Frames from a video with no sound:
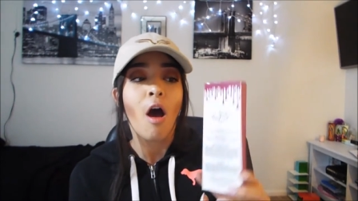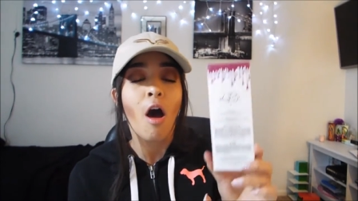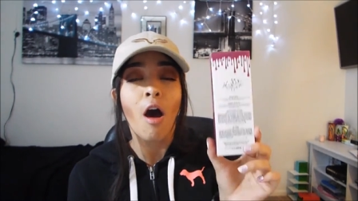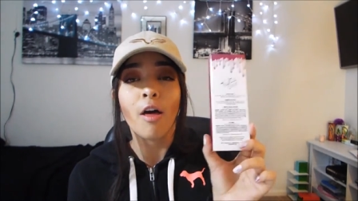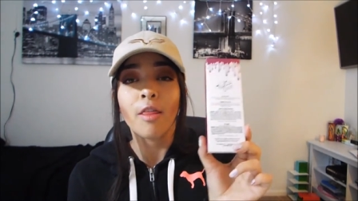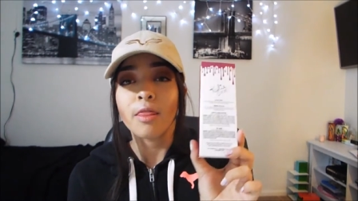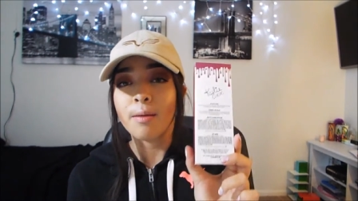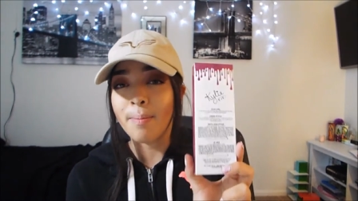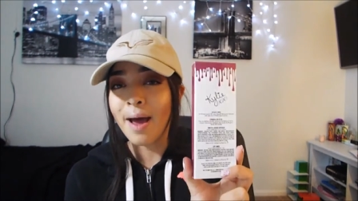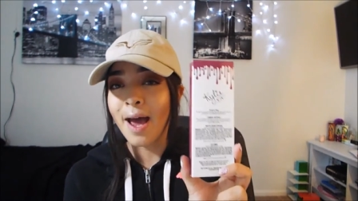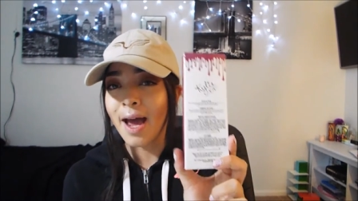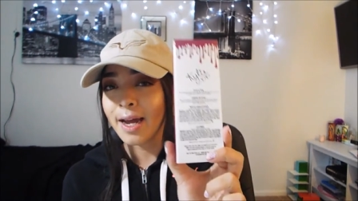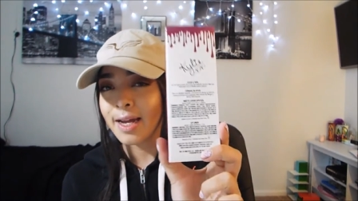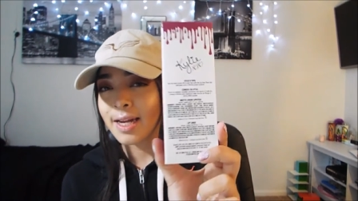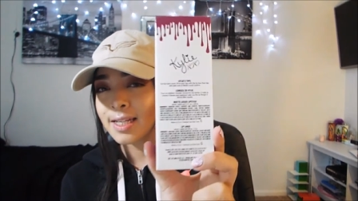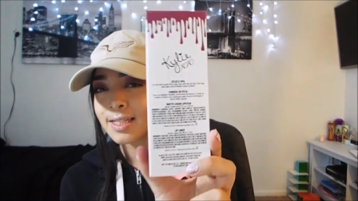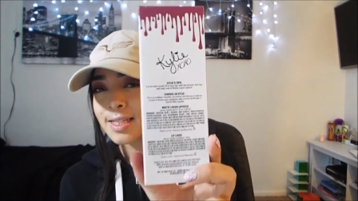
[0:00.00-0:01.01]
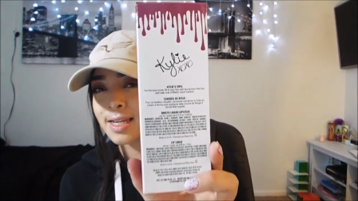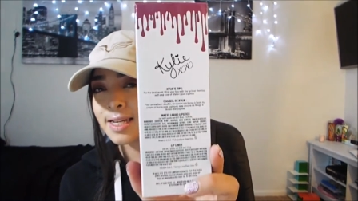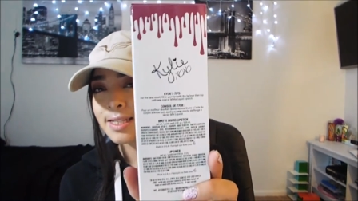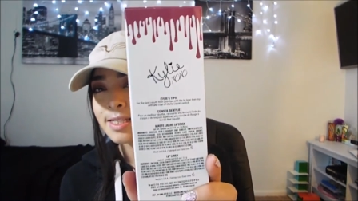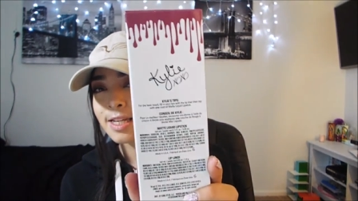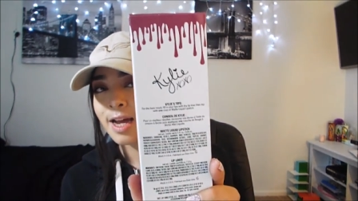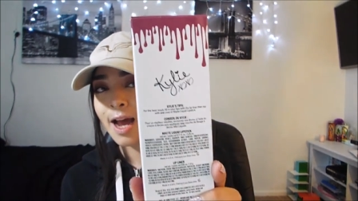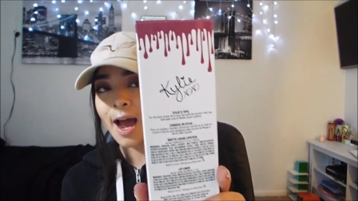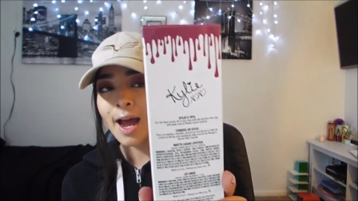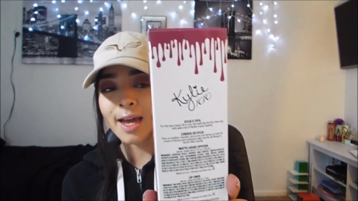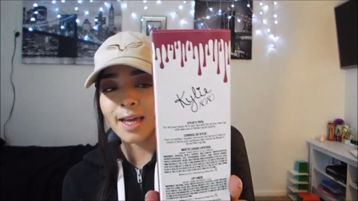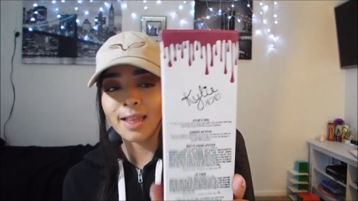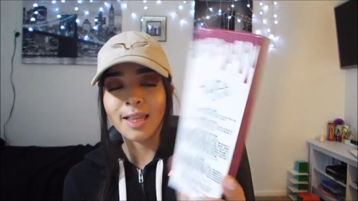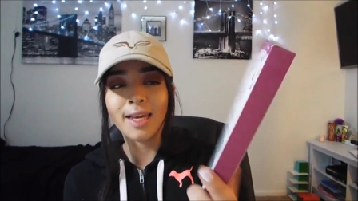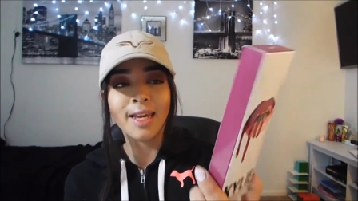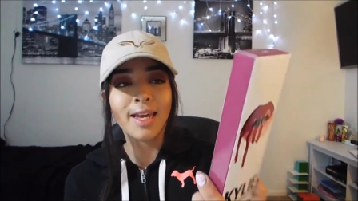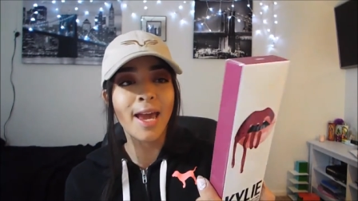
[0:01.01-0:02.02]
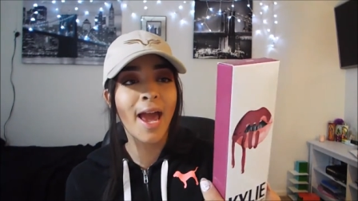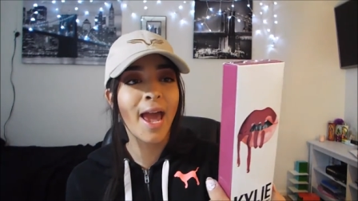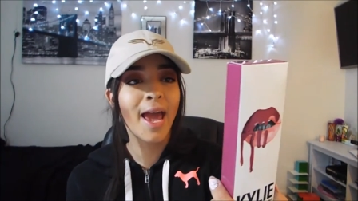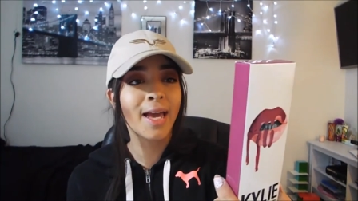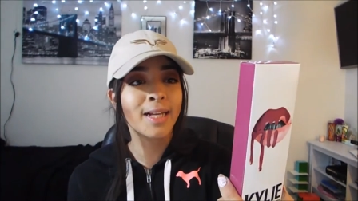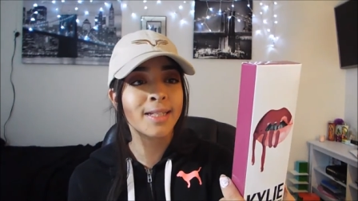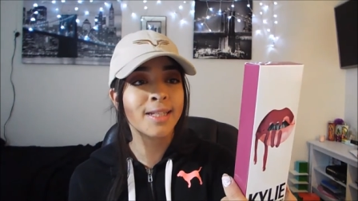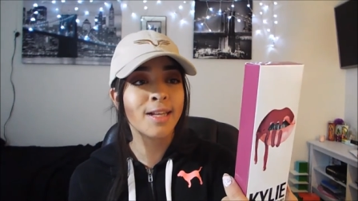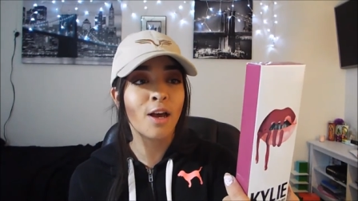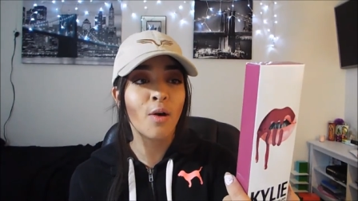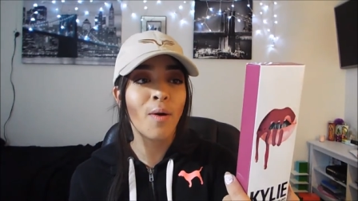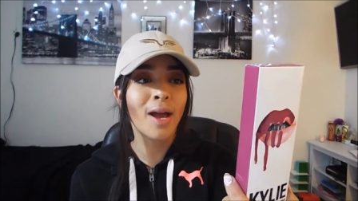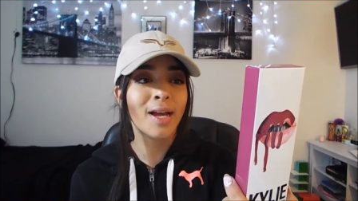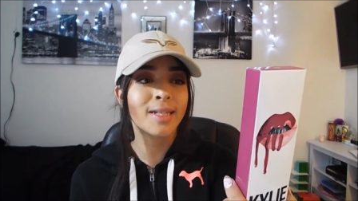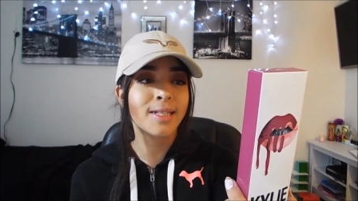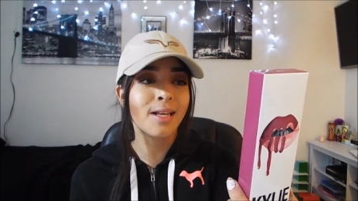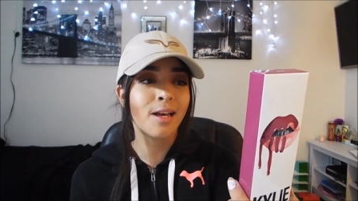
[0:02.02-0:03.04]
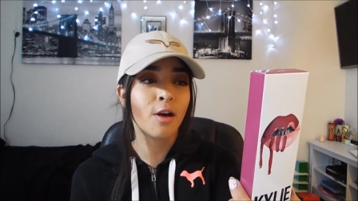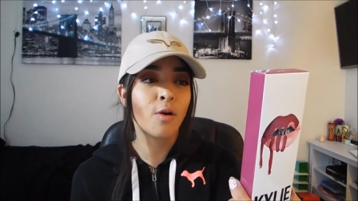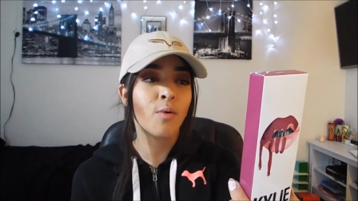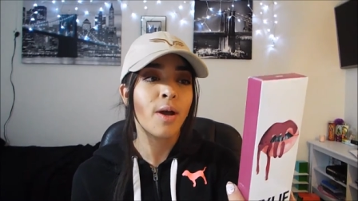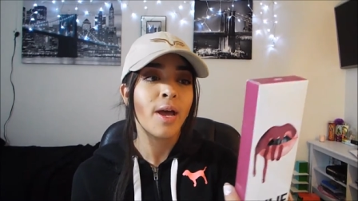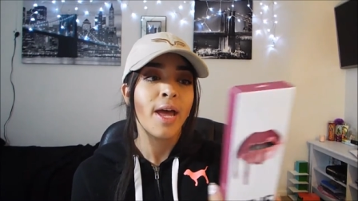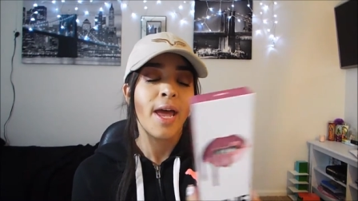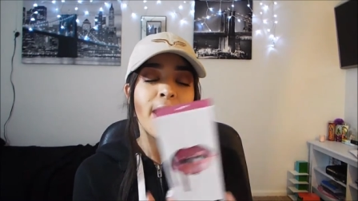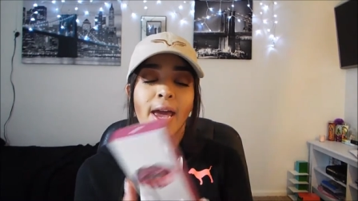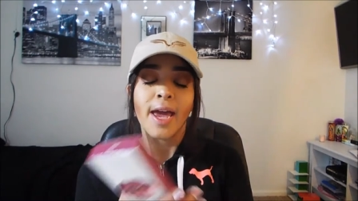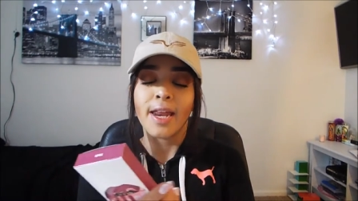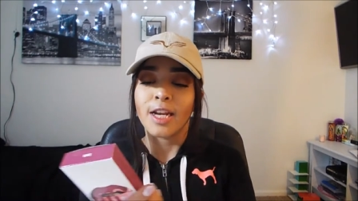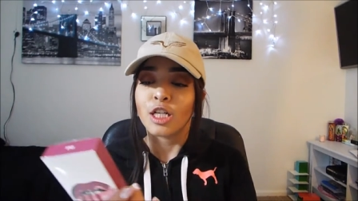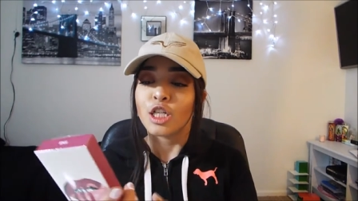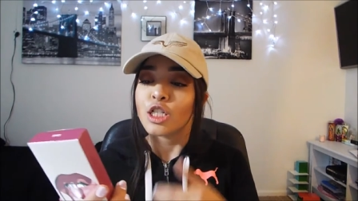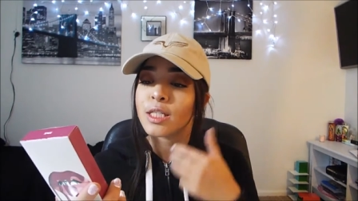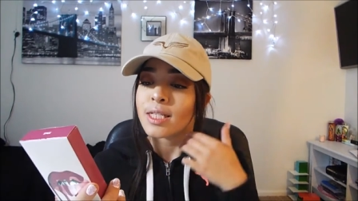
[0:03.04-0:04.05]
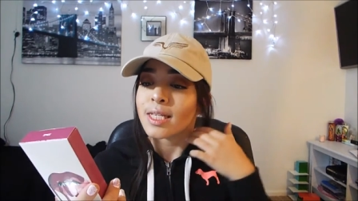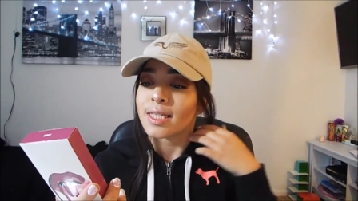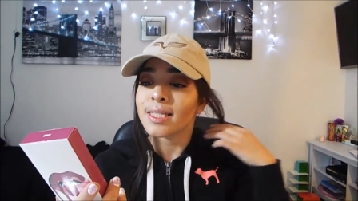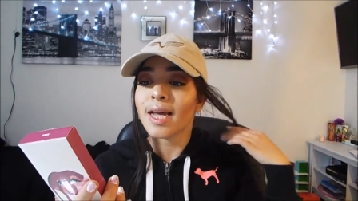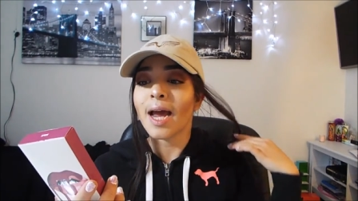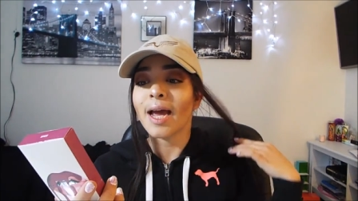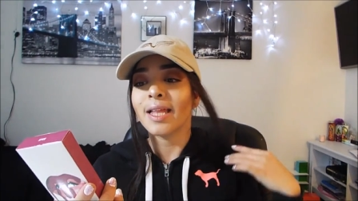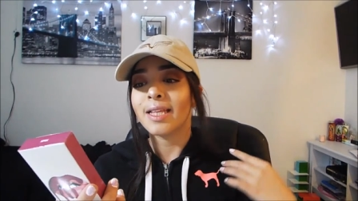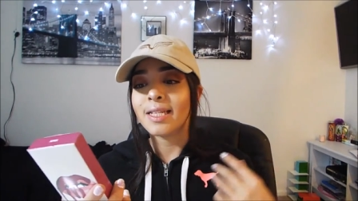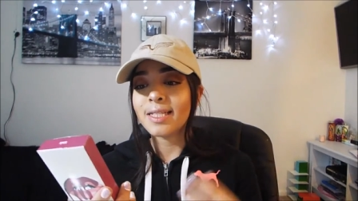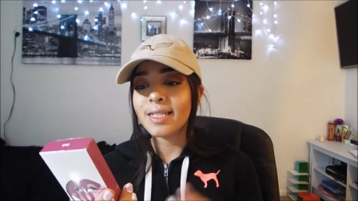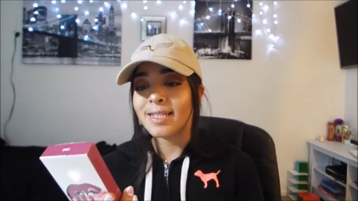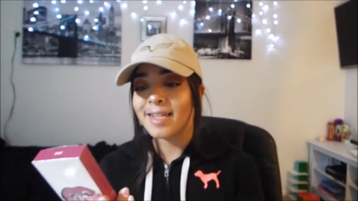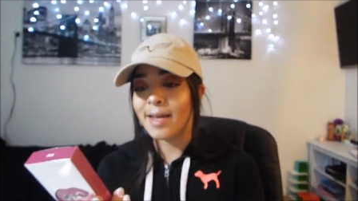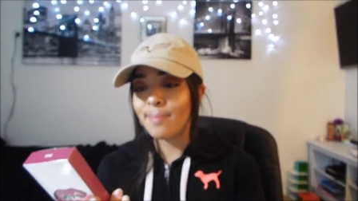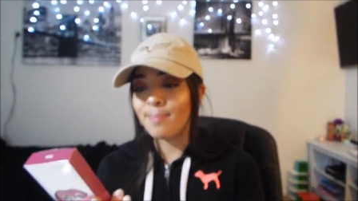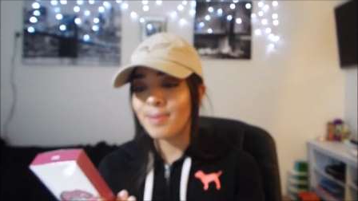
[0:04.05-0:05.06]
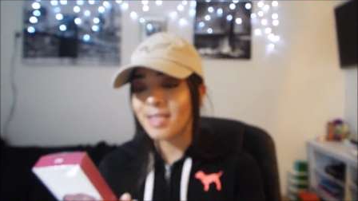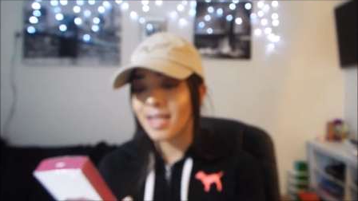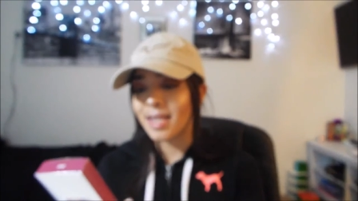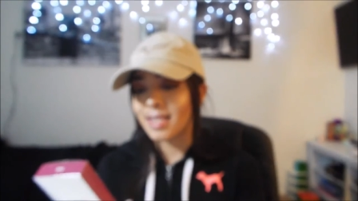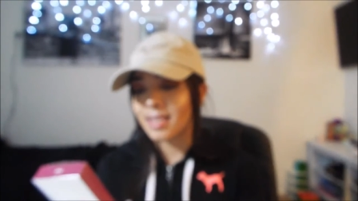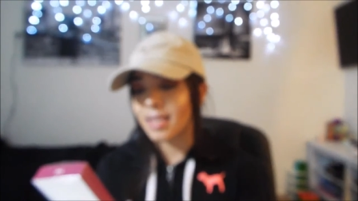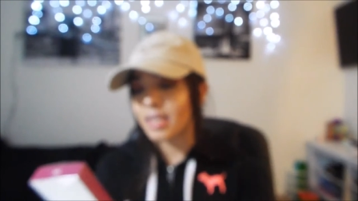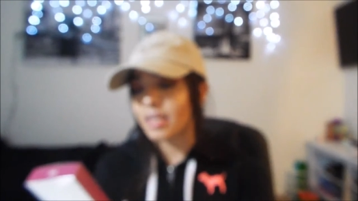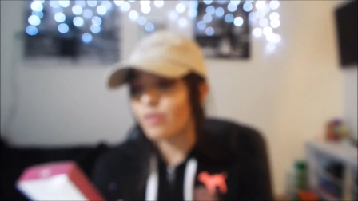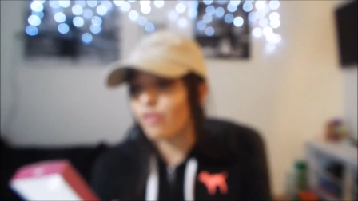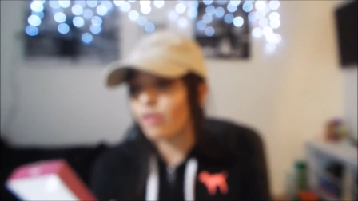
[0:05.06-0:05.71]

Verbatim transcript: On the back, it says Kylie XOXO, and it just says Kylie's tips, and it says,